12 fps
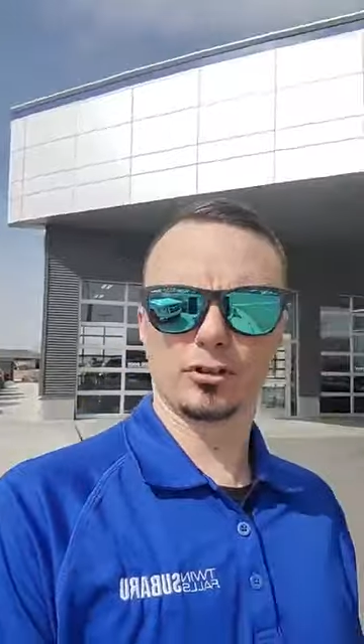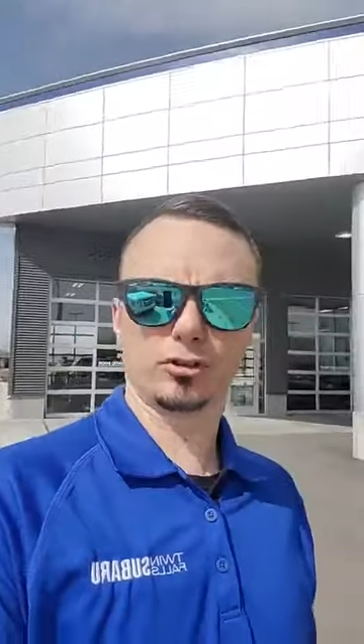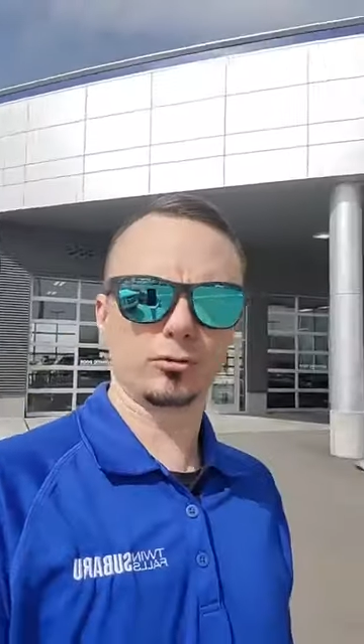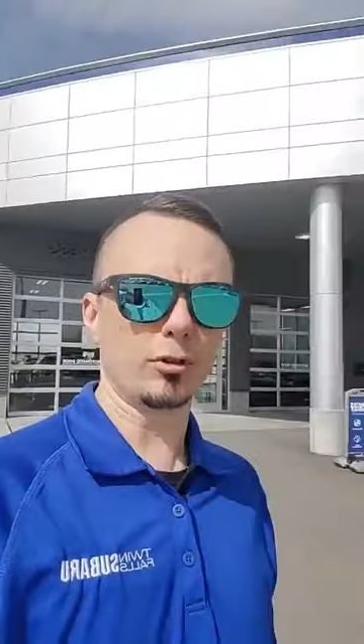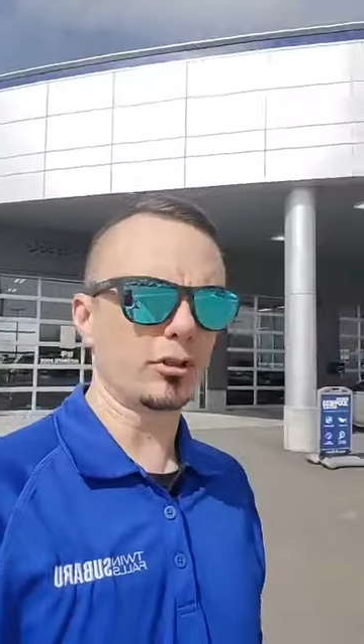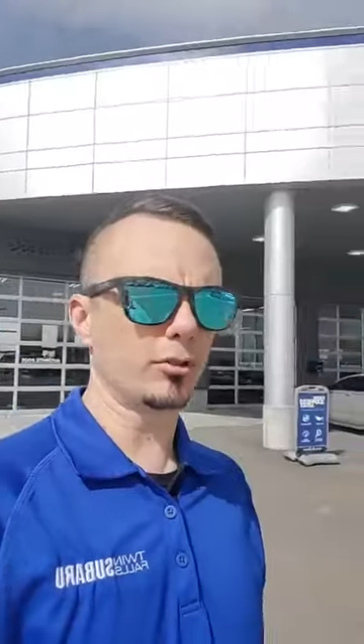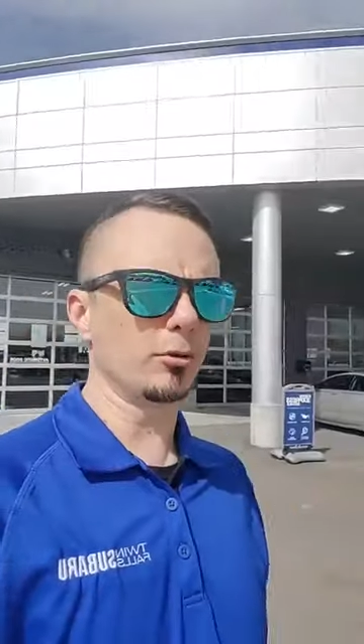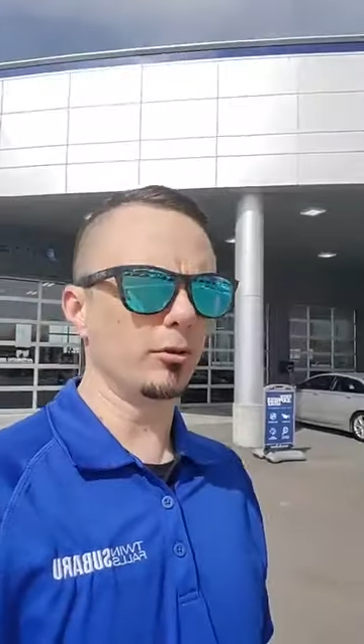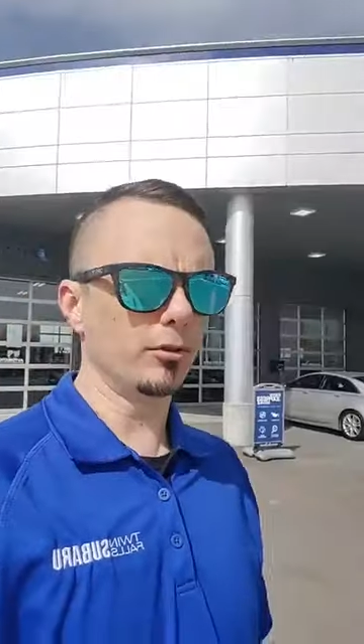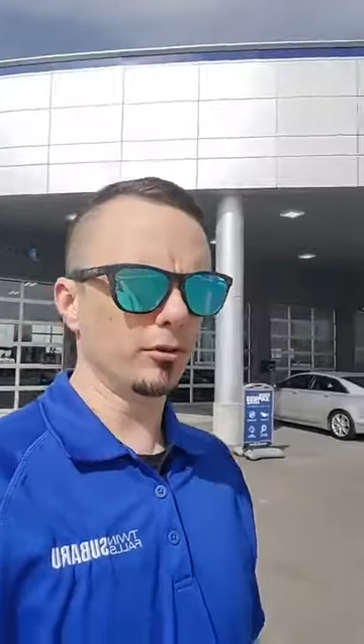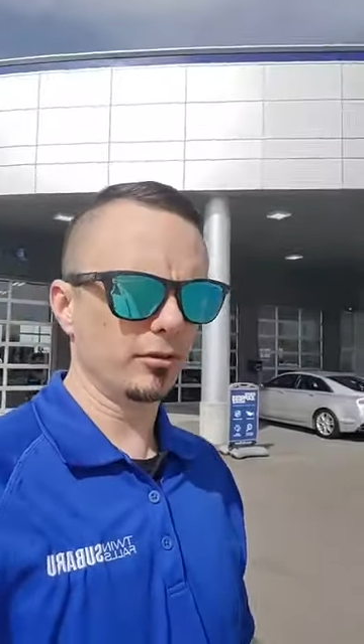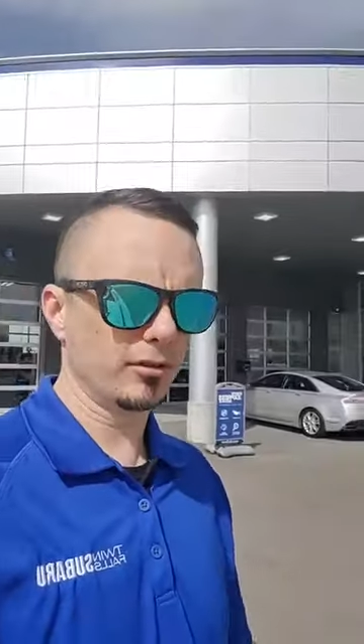
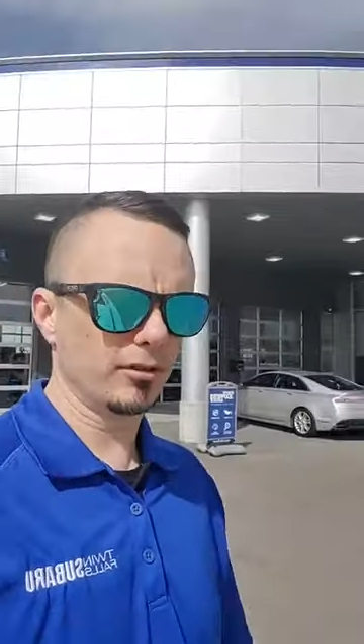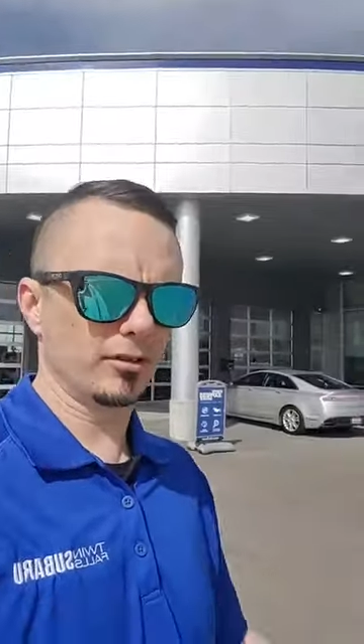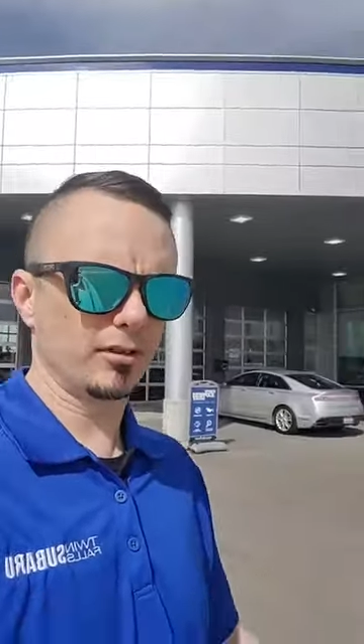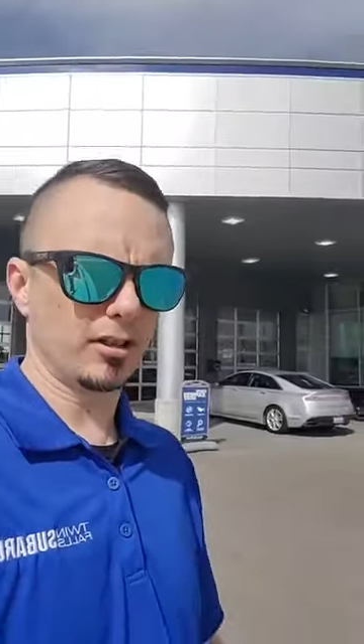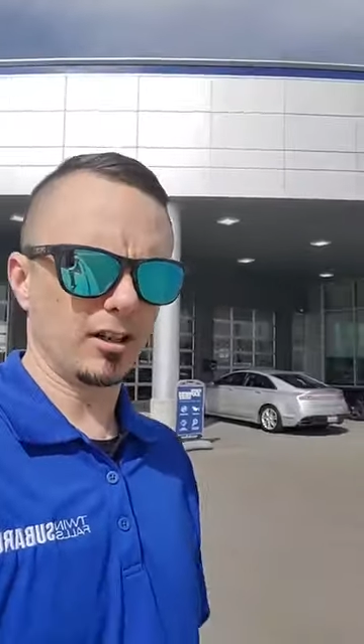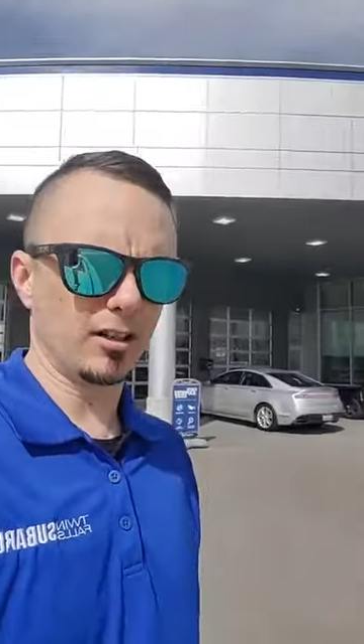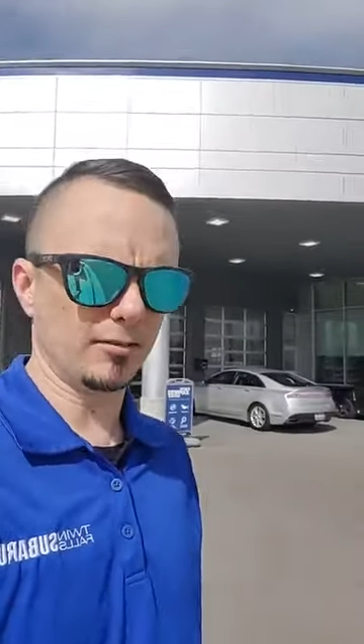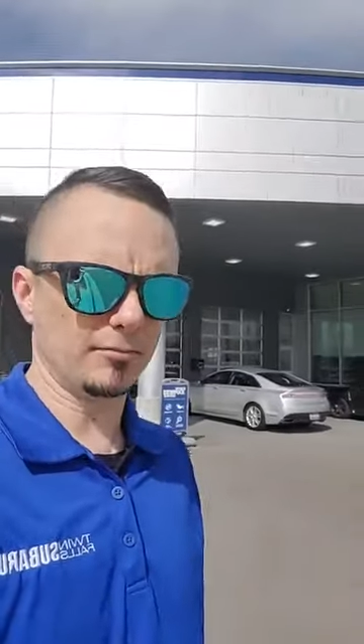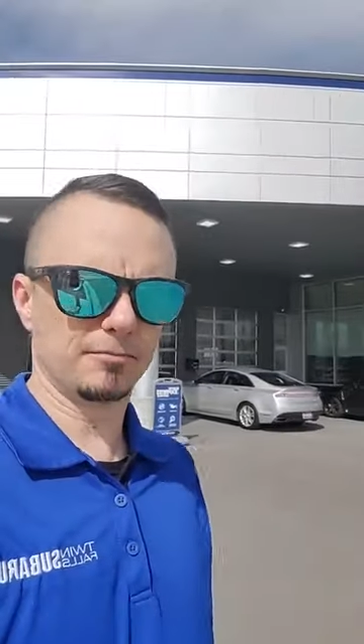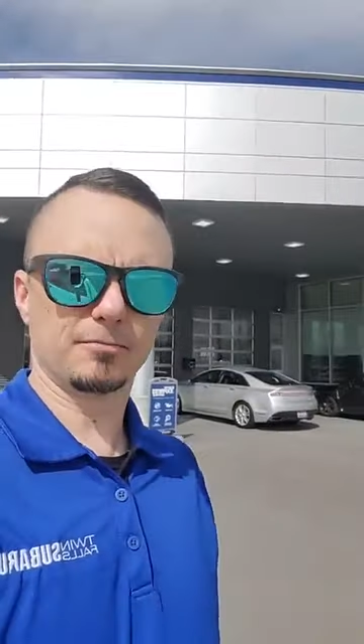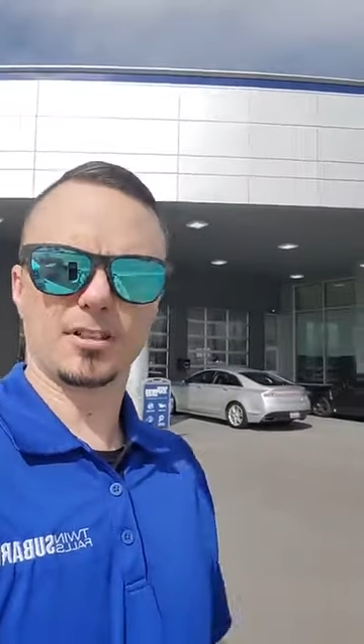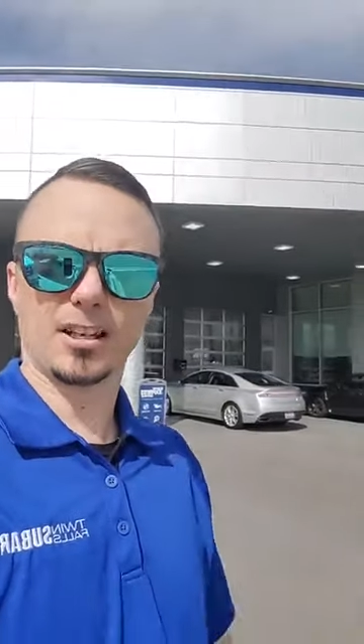structural,
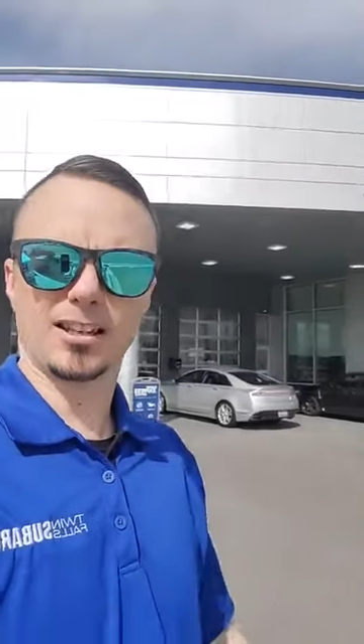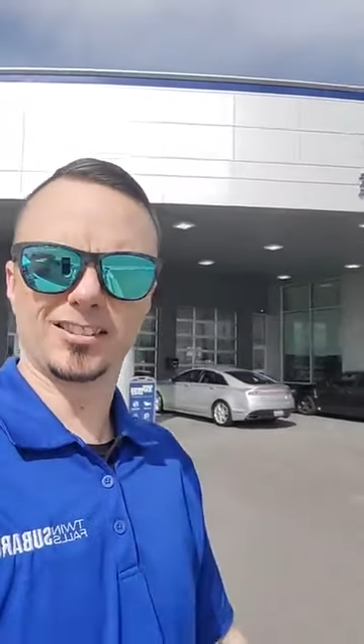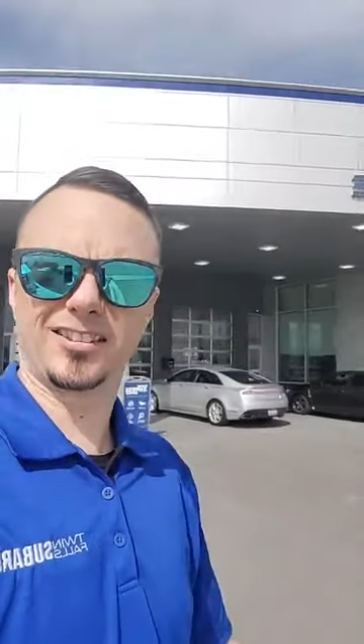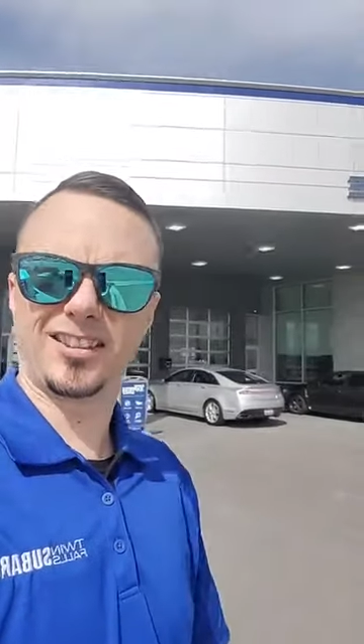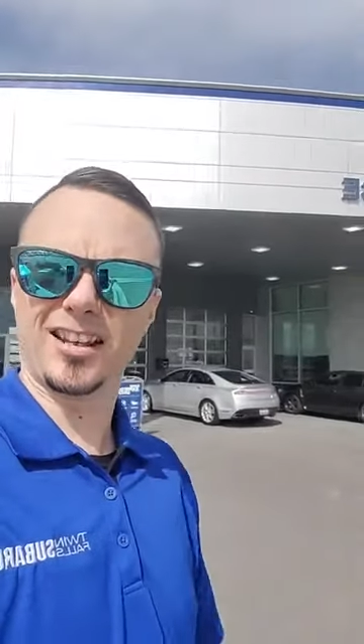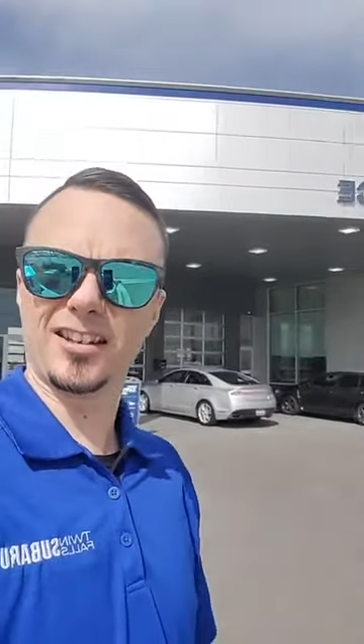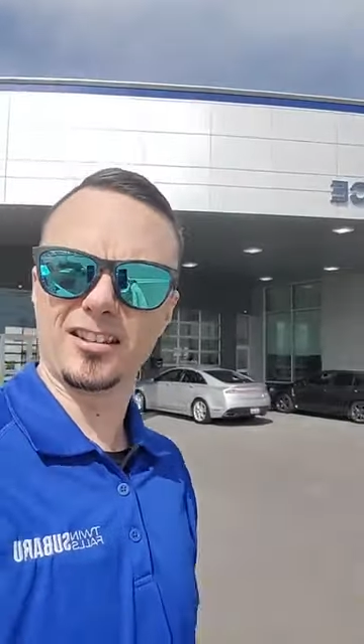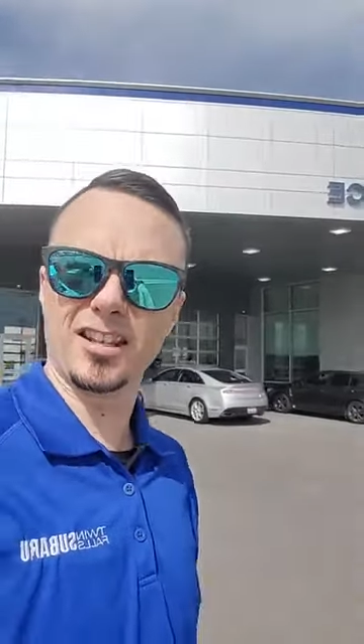aesthetic